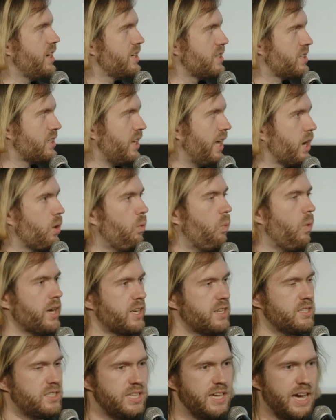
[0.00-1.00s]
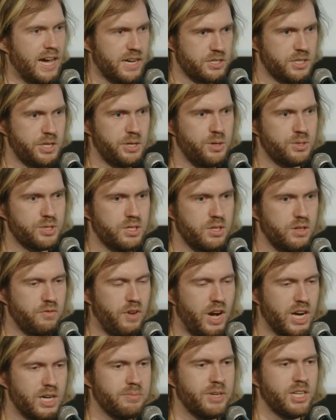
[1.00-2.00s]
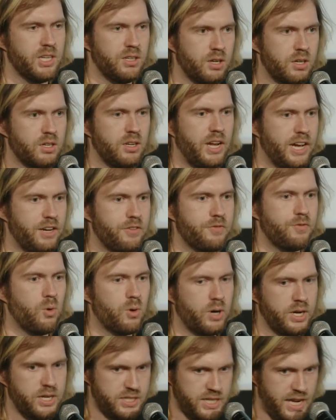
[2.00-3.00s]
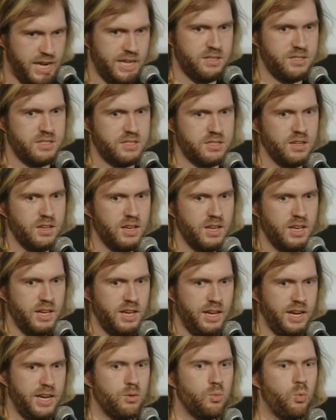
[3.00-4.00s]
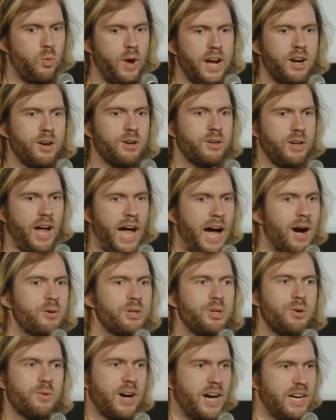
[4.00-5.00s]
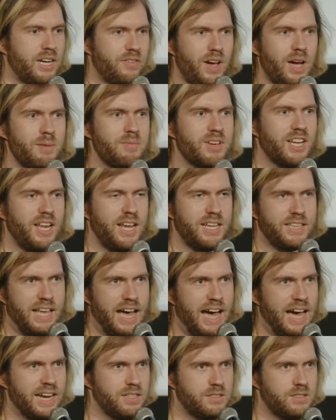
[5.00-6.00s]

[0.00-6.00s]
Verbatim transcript: in is like, what does the execution environment look like for intents? And where, how you kind of emulate that